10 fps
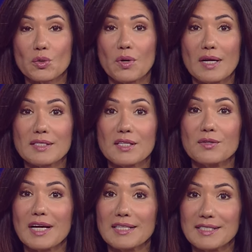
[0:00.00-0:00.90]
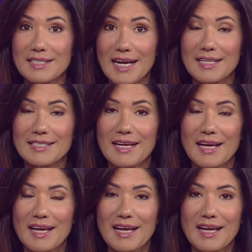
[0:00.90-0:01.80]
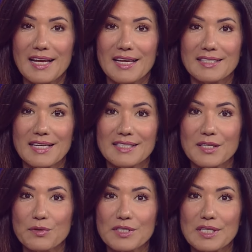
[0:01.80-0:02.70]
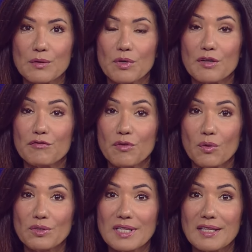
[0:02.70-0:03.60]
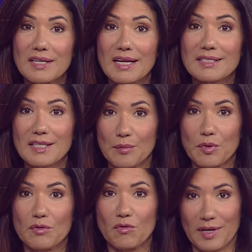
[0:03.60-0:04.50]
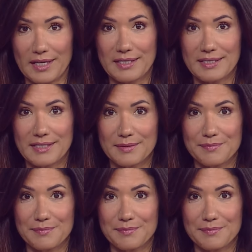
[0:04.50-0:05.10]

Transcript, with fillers: across the United States. He says he will see what unfolds in the next couple of weeks.